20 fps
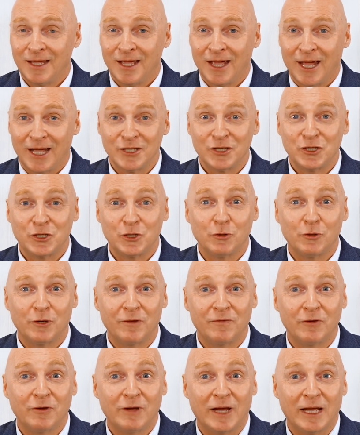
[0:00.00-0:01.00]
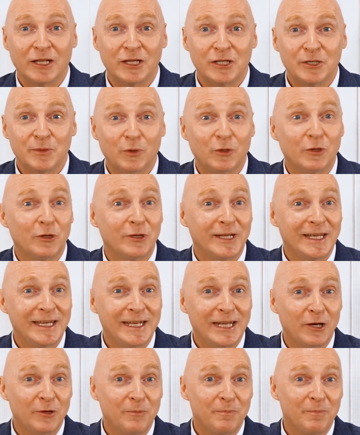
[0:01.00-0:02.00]
Unsure if you're eligible or
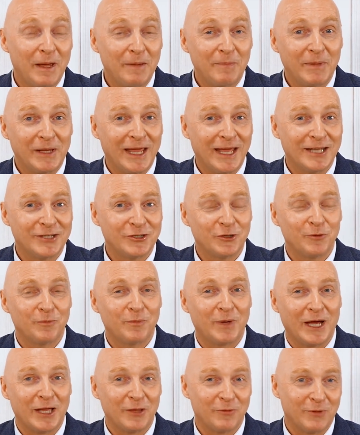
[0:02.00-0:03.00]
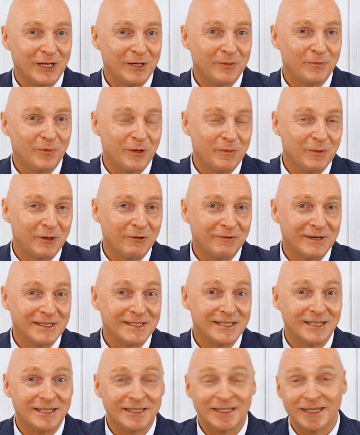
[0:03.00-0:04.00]
need help mapping out your pathway to permanent
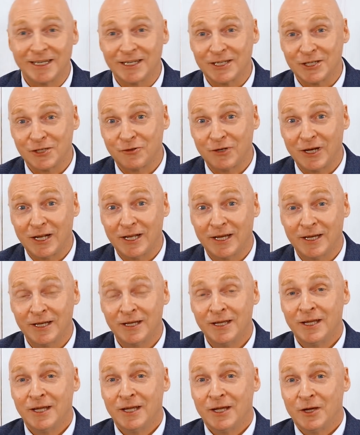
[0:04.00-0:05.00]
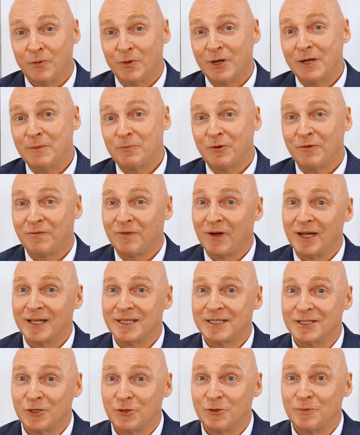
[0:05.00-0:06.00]
residency in Australia? We
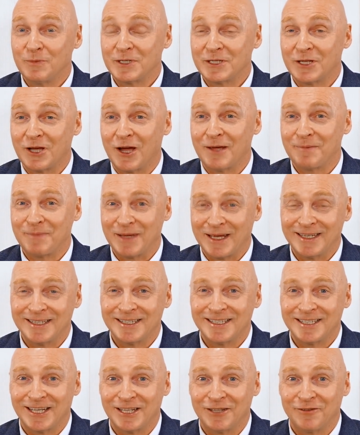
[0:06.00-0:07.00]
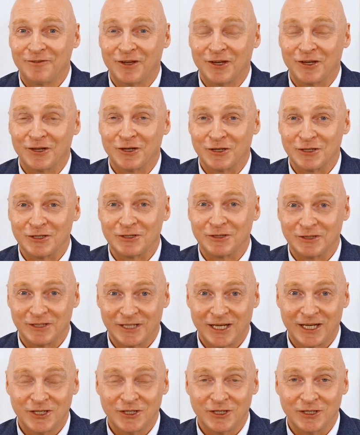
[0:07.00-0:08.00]
provide Zoom, Skype and telephone
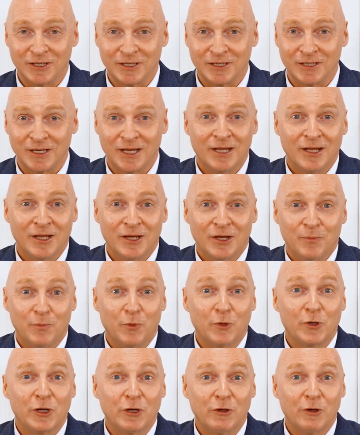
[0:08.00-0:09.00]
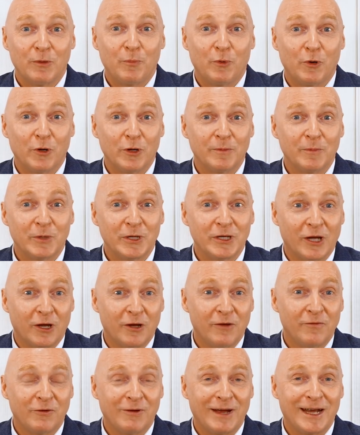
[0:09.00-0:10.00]
consultations. Book your appointment
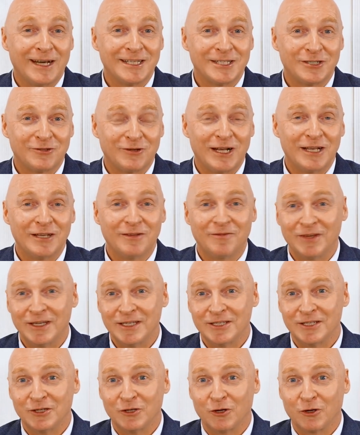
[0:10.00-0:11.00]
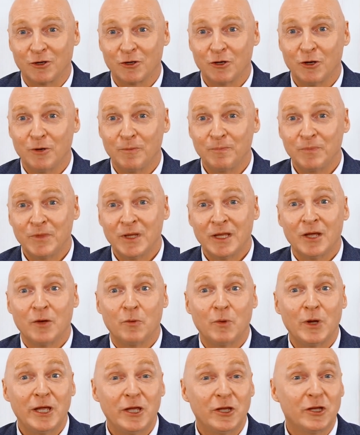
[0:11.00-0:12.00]
over at australiavisa.com,
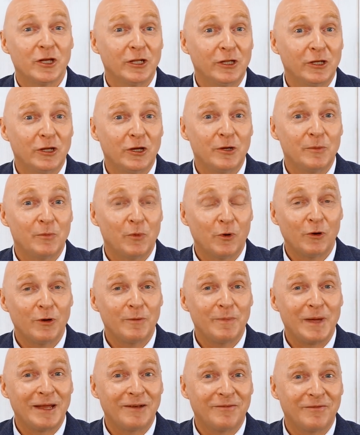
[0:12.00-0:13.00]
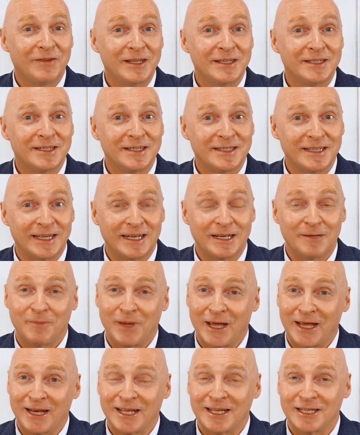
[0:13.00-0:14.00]
where you can learn more about visas and
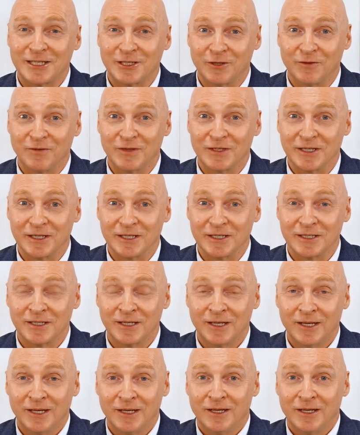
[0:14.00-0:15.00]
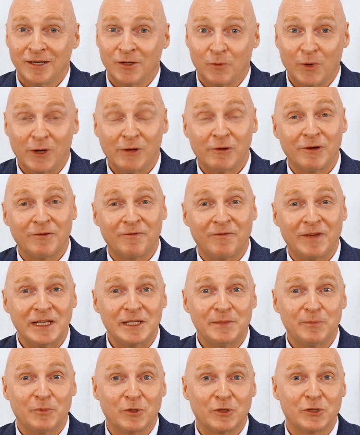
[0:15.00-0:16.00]
about our services. We're on
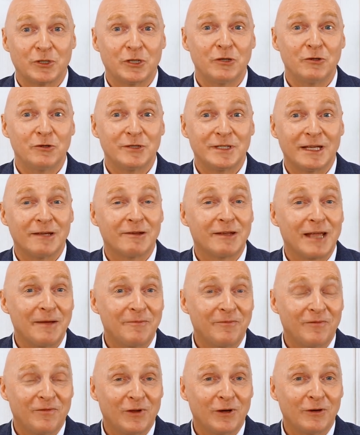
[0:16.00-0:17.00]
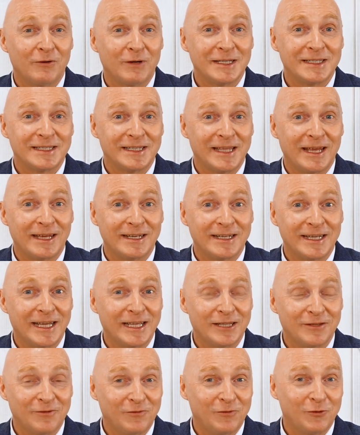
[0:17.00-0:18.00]
Facebook too, so come follow us there to
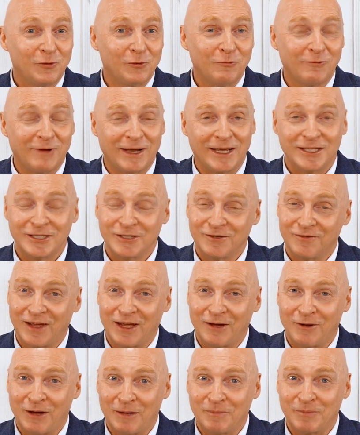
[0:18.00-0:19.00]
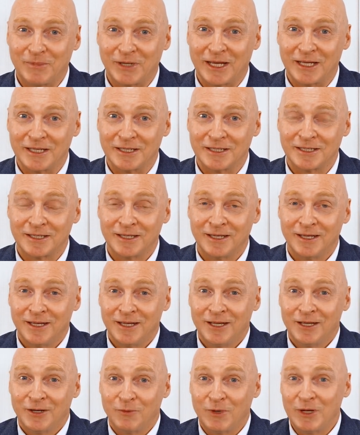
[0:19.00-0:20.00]
get the full range of our updates.
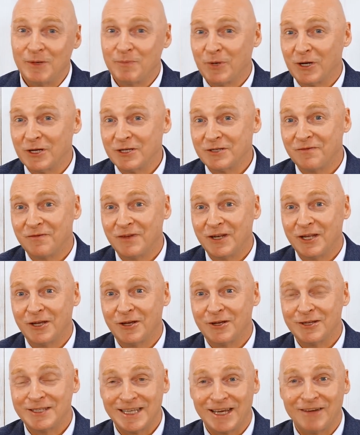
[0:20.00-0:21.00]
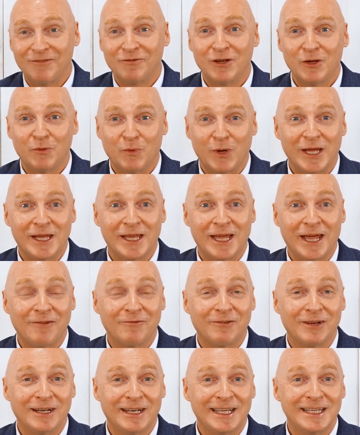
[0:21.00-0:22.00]
We post videos every week
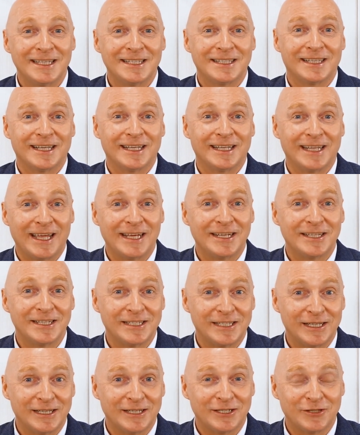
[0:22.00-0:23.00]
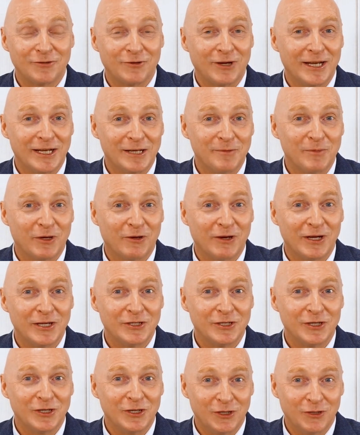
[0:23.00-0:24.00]
and release the latest Australian
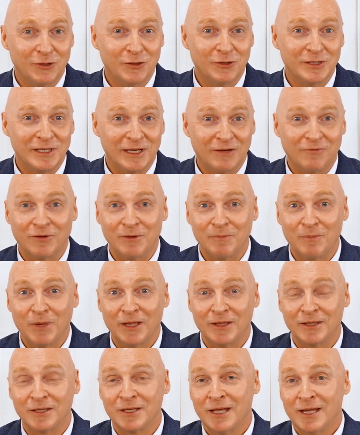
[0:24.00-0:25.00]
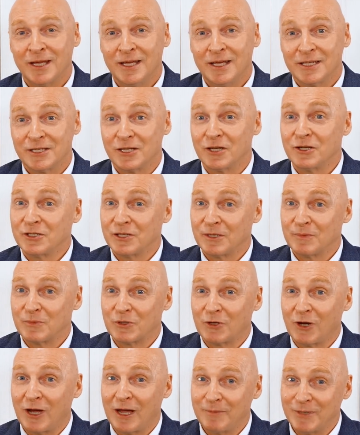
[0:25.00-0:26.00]
immigration news every month. So
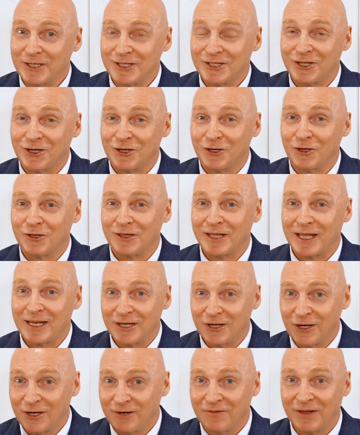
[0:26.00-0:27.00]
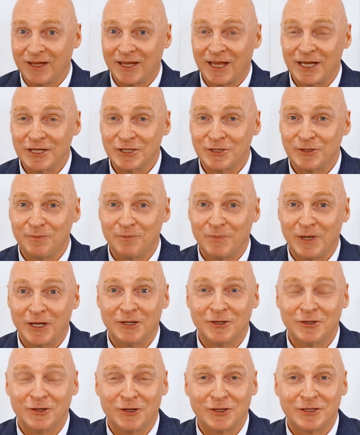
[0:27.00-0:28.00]
subscribe and turn on that notification
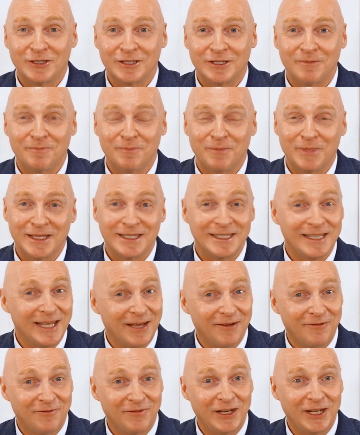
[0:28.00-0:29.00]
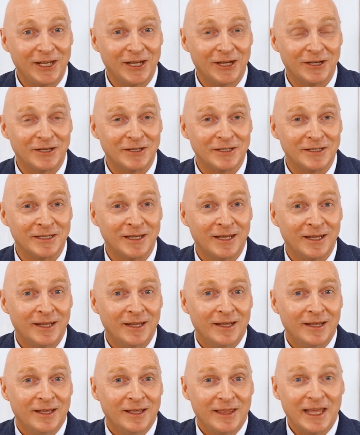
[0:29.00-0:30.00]
bell not to miss our videos.
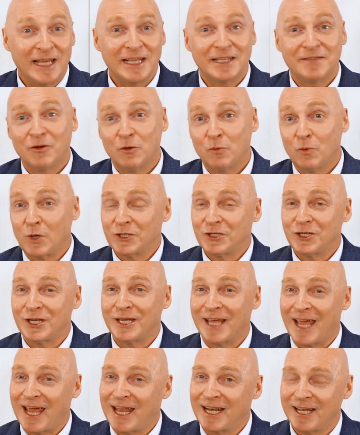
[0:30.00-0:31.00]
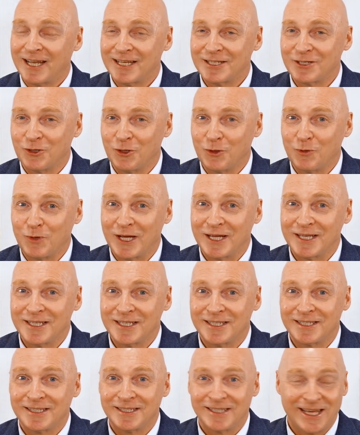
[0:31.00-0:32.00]
Thanks for watching, and as
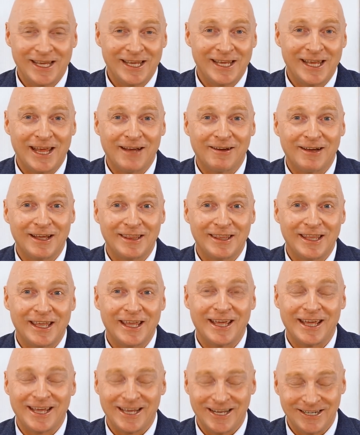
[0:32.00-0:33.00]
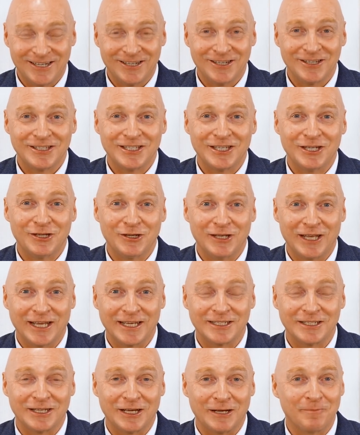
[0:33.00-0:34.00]
always, take care out there, and I'll see you
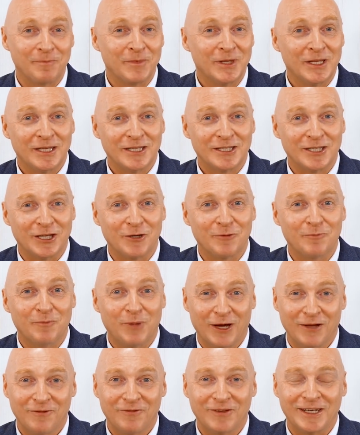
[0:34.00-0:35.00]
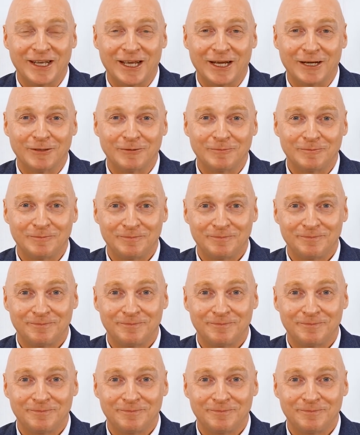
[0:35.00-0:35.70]
next time. So bye for now.